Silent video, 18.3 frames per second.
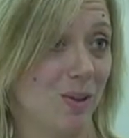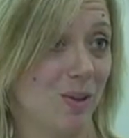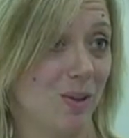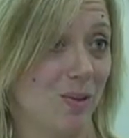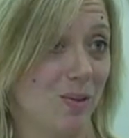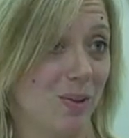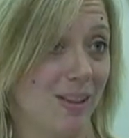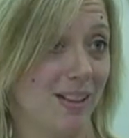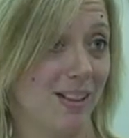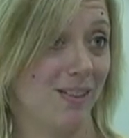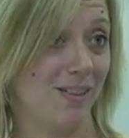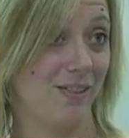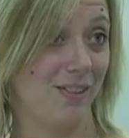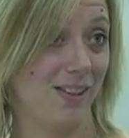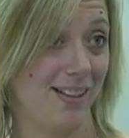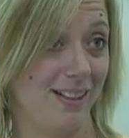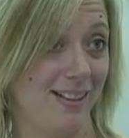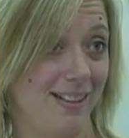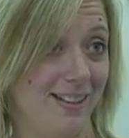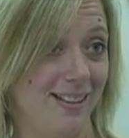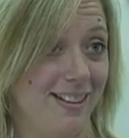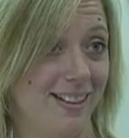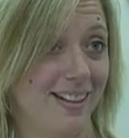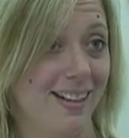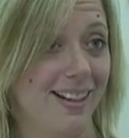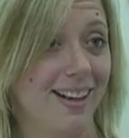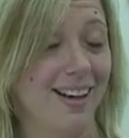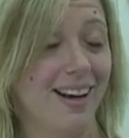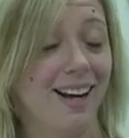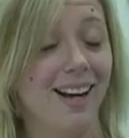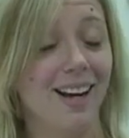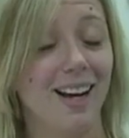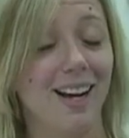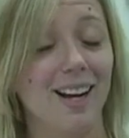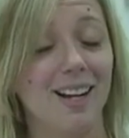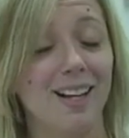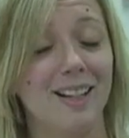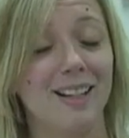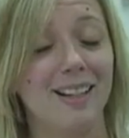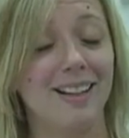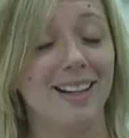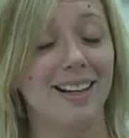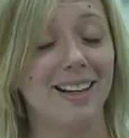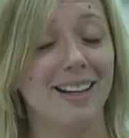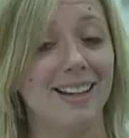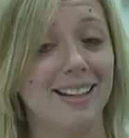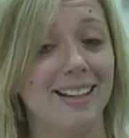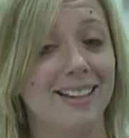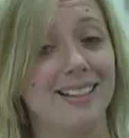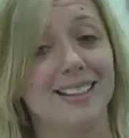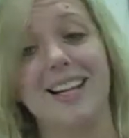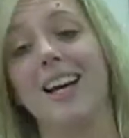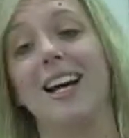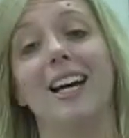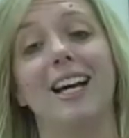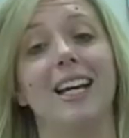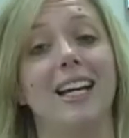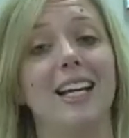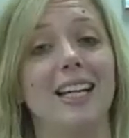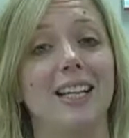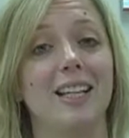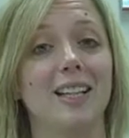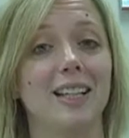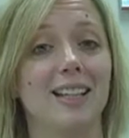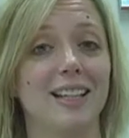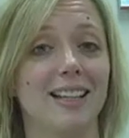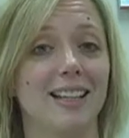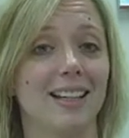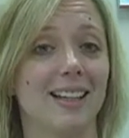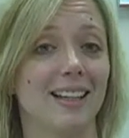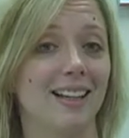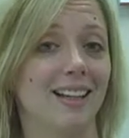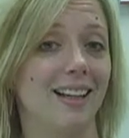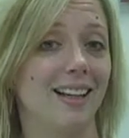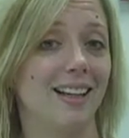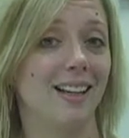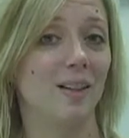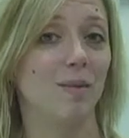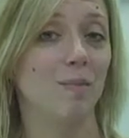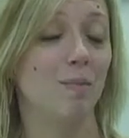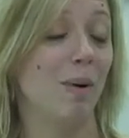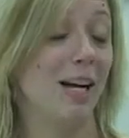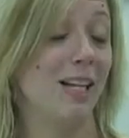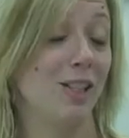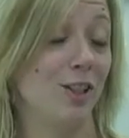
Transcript: was really fun. And I, by